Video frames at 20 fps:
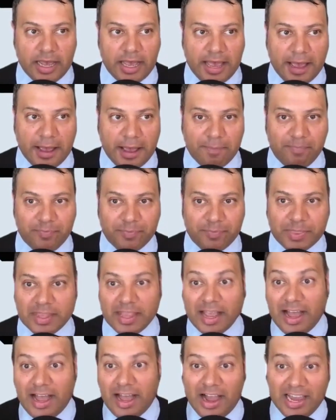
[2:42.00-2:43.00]

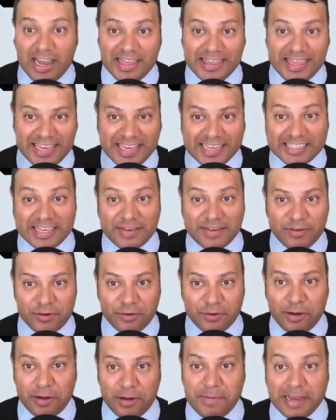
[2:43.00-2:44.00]
I think it's giving a
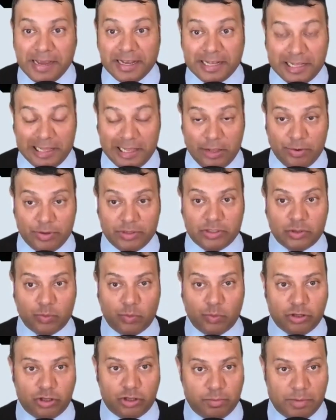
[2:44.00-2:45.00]
really big clue as to
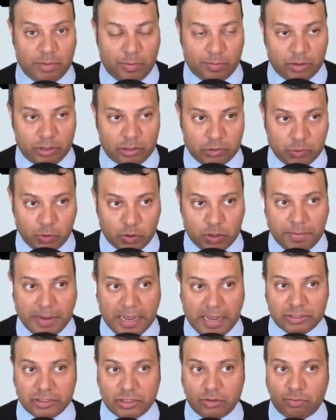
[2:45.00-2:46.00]
what you might want to talk
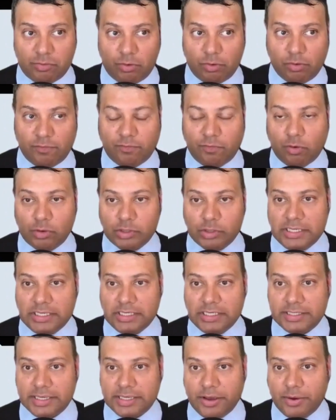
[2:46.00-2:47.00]
about on the Rule of 40.
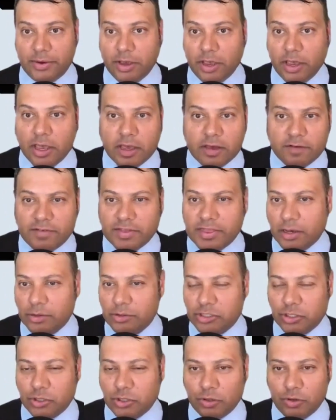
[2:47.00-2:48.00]
So for
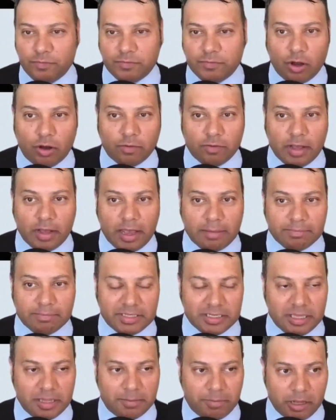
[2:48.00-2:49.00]
those who've not
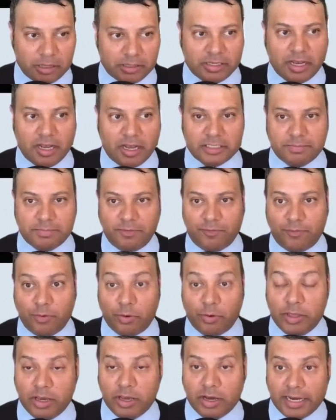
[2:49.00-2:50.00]
seen the podcast
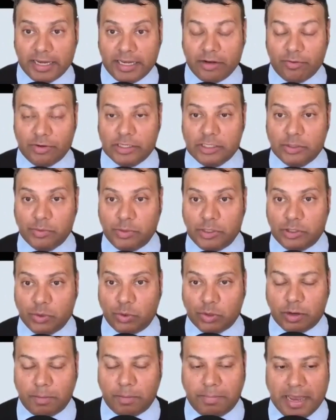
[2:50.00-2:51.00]
before, the idea is we
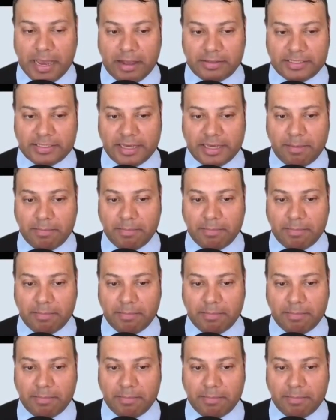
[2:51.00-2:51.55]
talk about